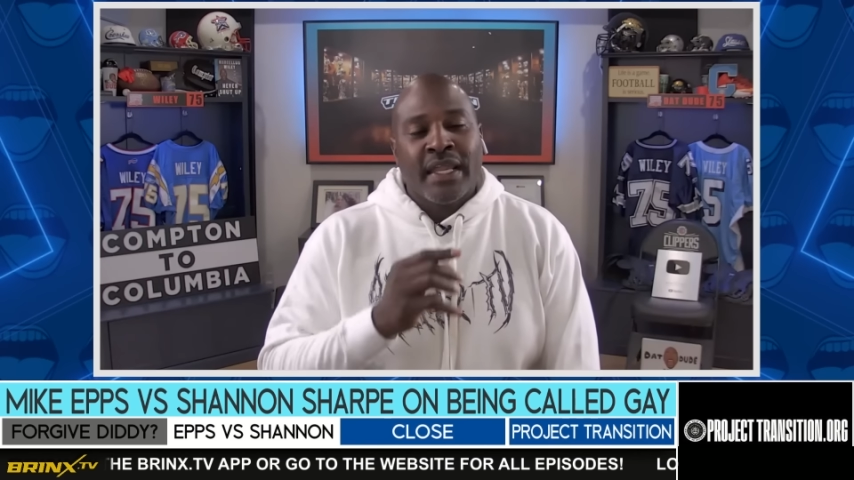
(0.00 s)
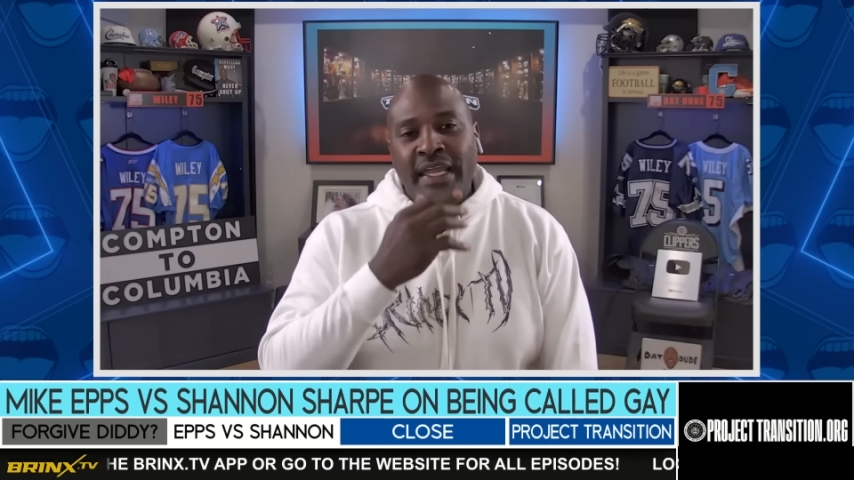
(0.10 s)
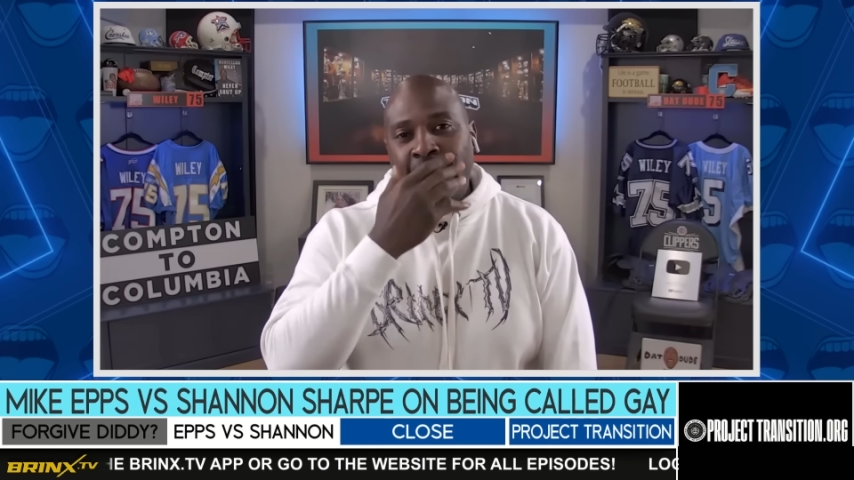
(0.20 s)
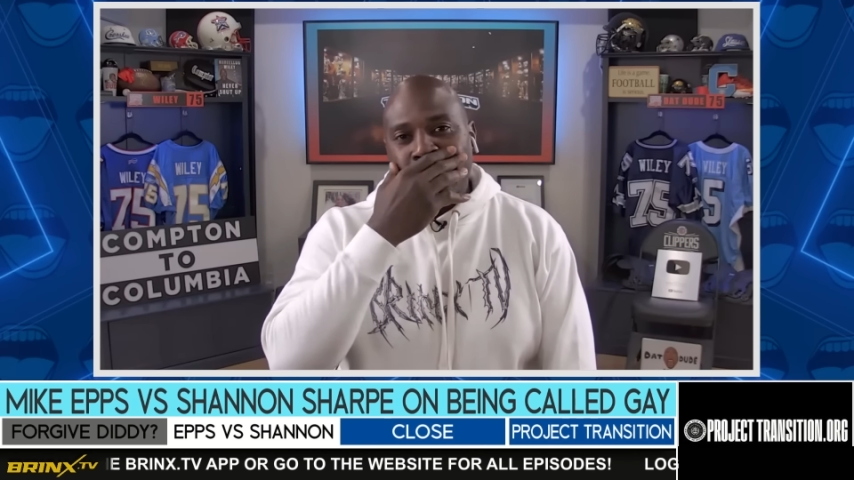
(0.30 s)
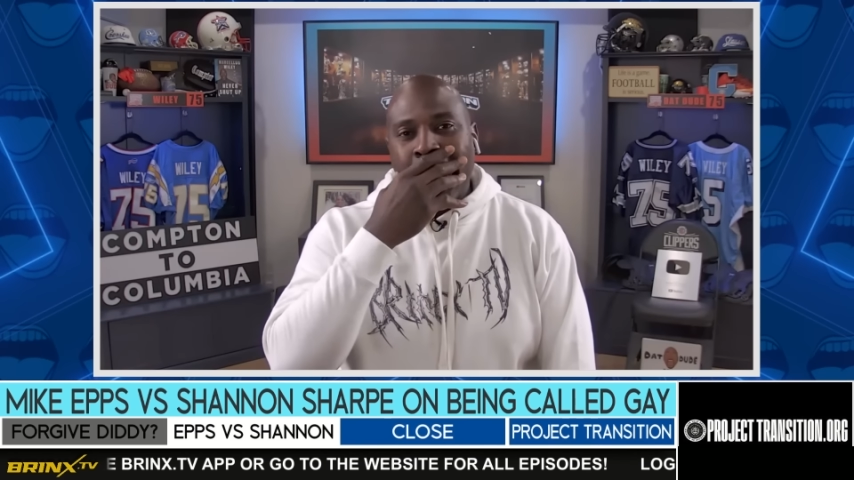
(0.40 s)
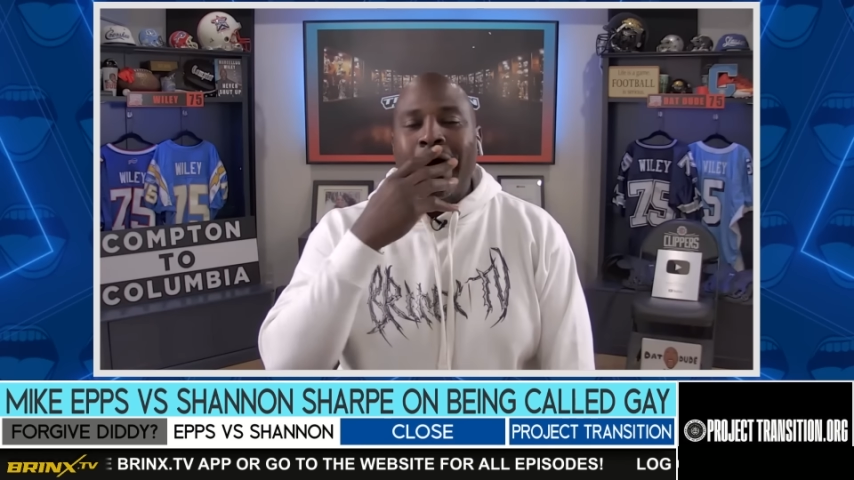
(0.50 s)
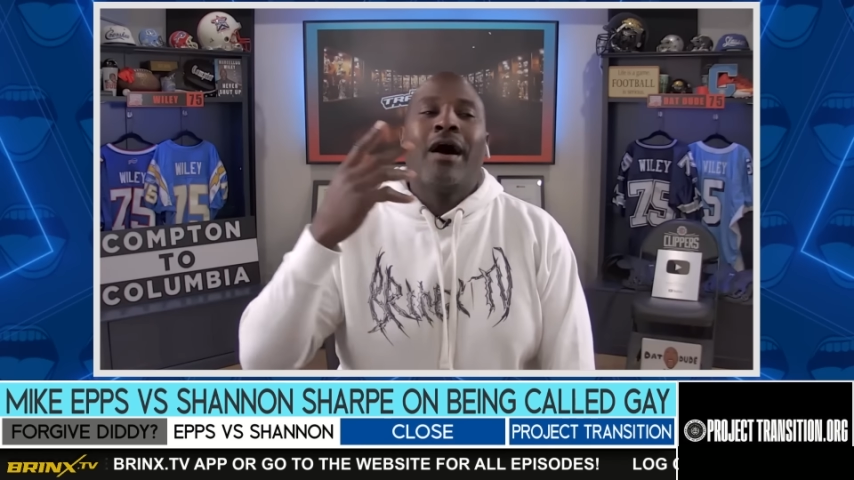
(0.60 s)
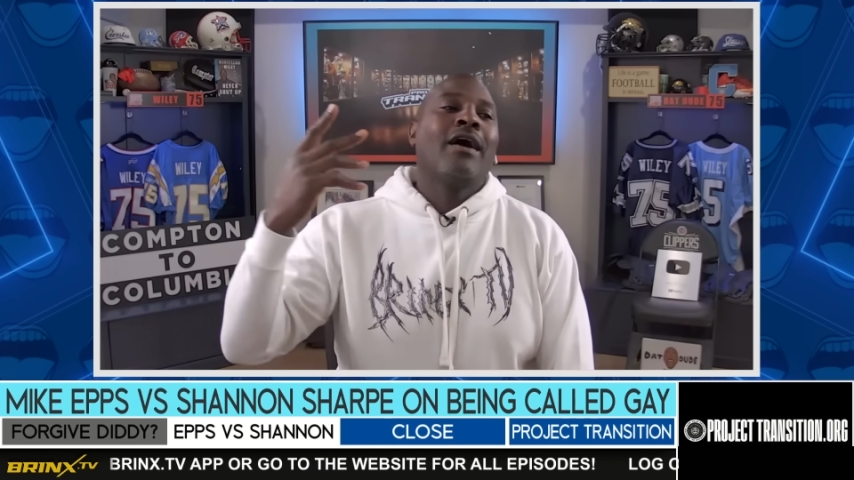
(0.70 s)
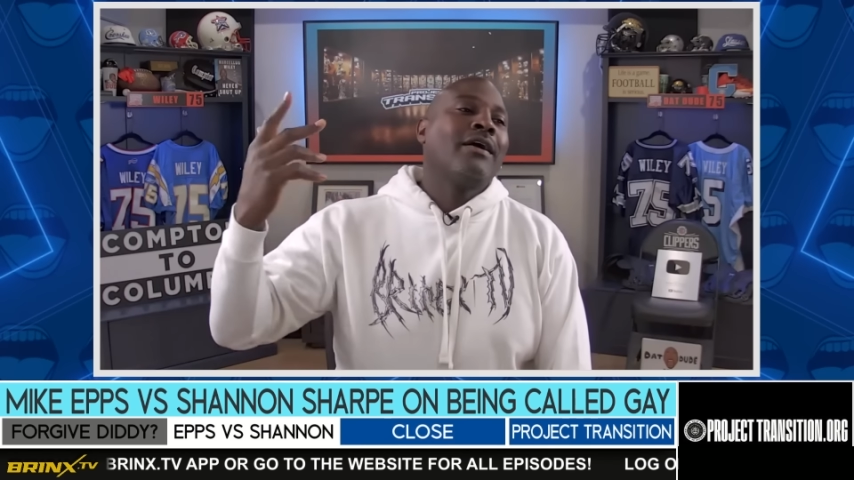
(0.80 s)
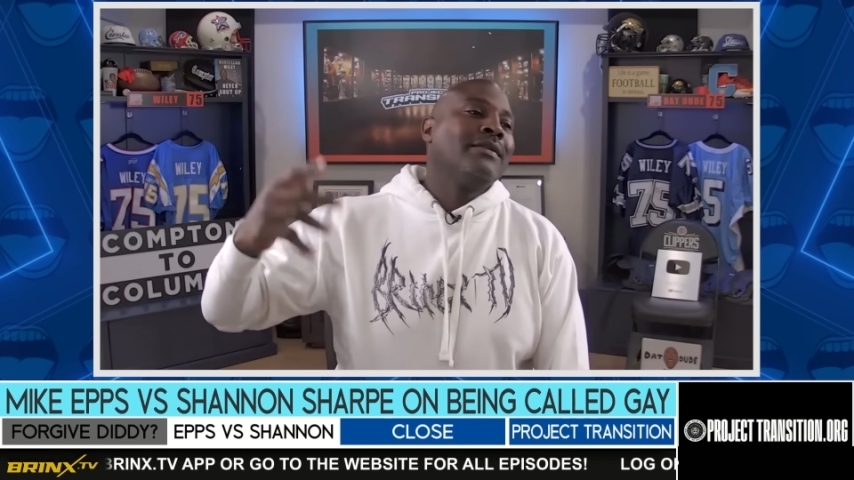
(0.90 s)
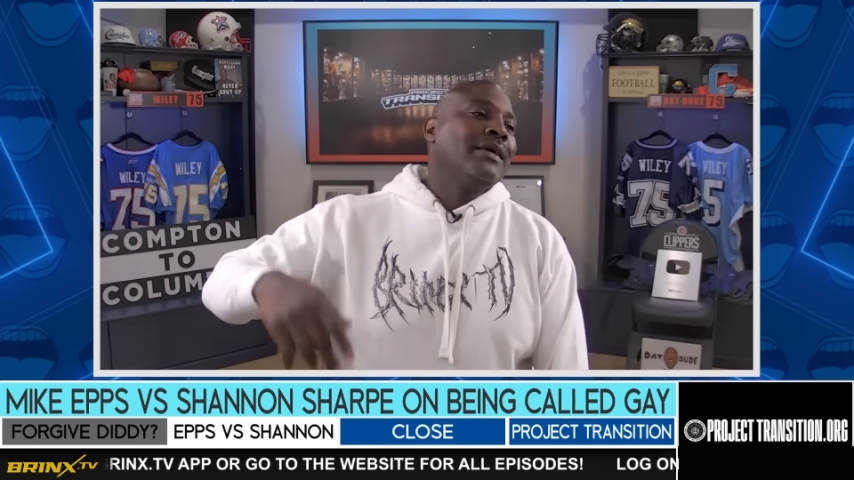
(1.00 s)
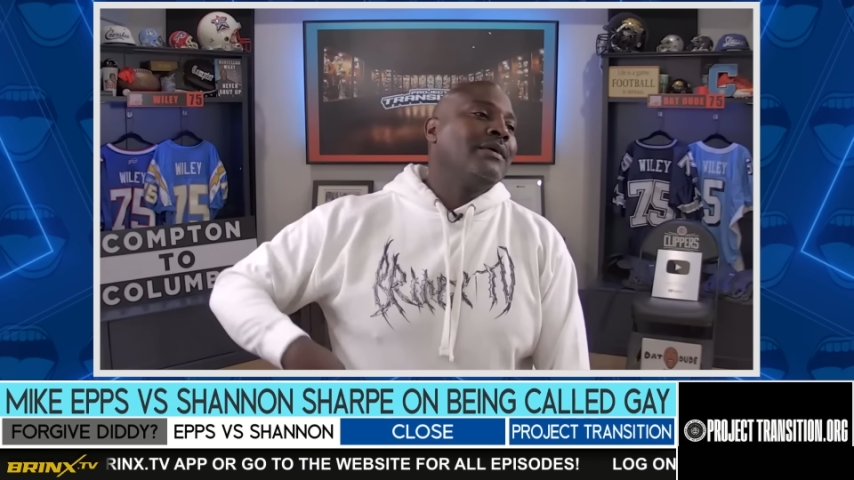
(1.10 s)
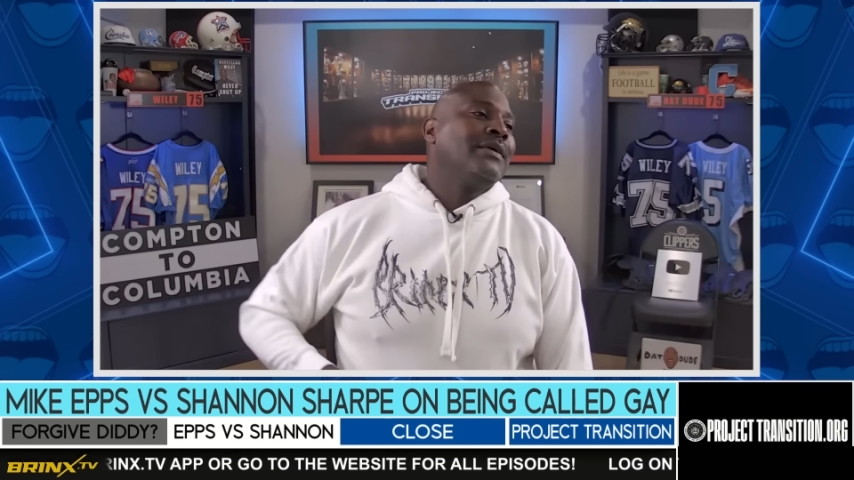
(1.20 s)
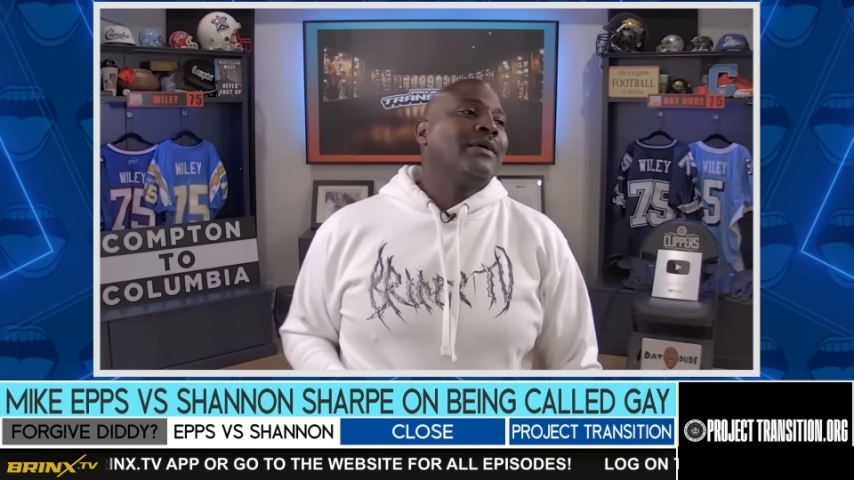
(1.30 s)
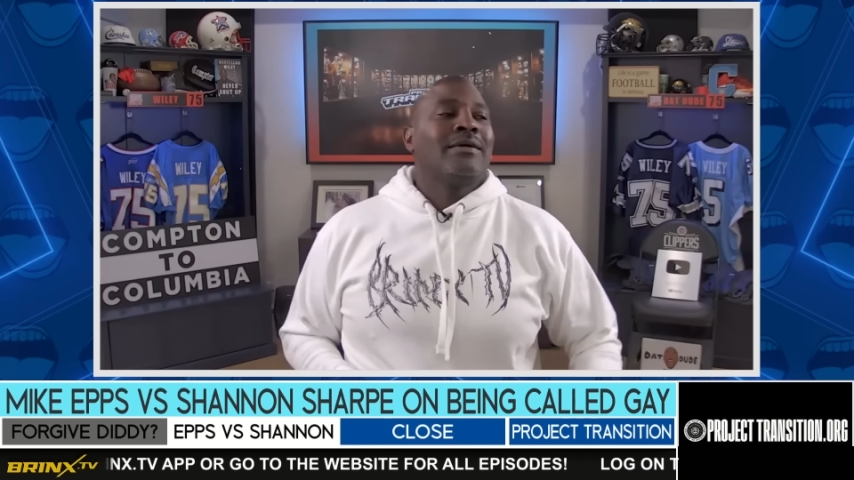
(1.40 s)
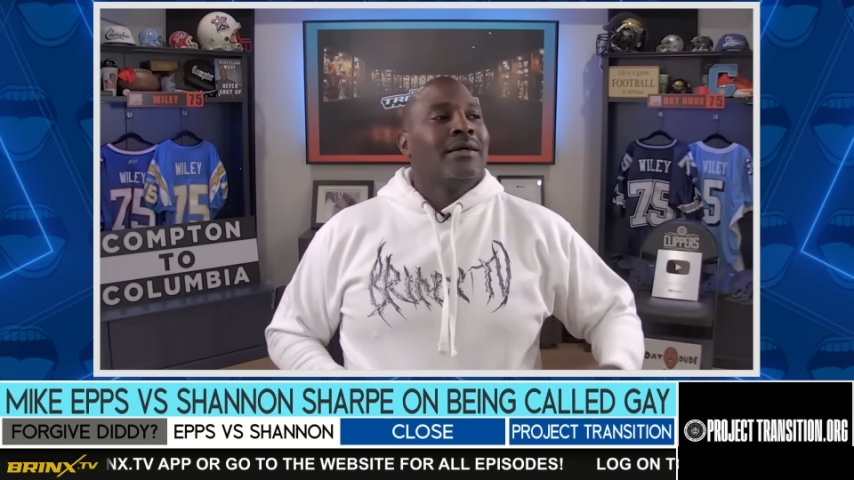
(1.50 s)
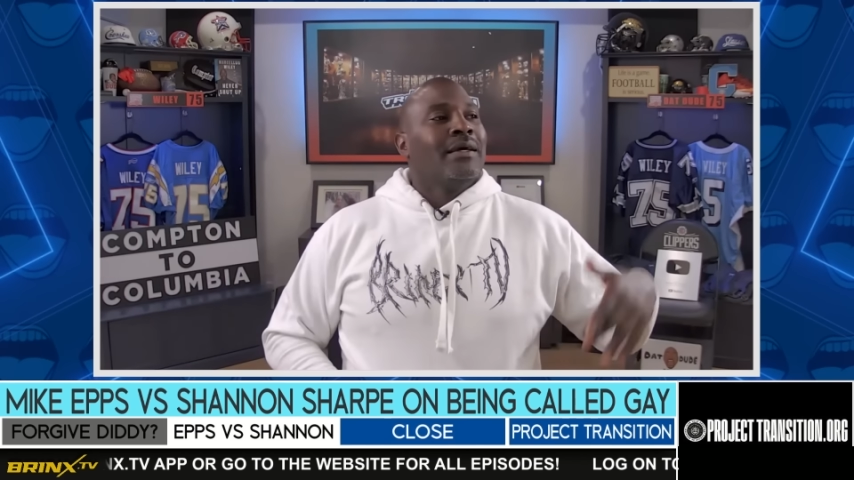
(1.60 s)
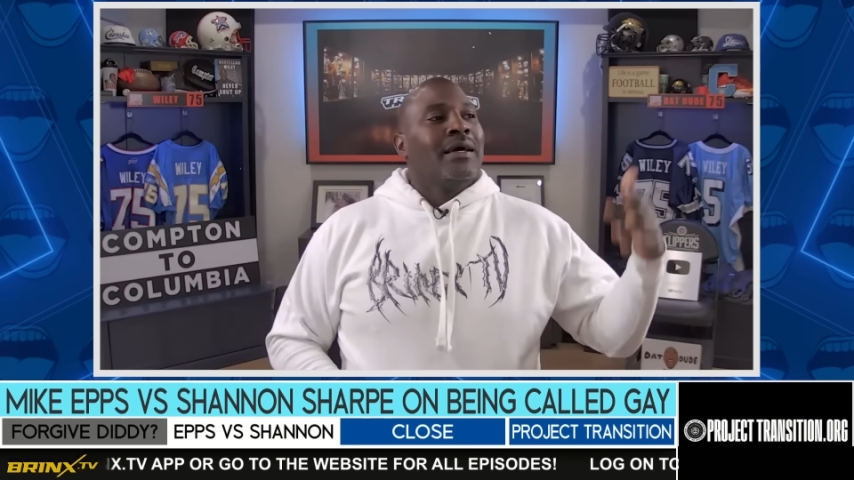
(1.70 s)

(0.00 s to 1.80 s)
is, oh, man, yeah.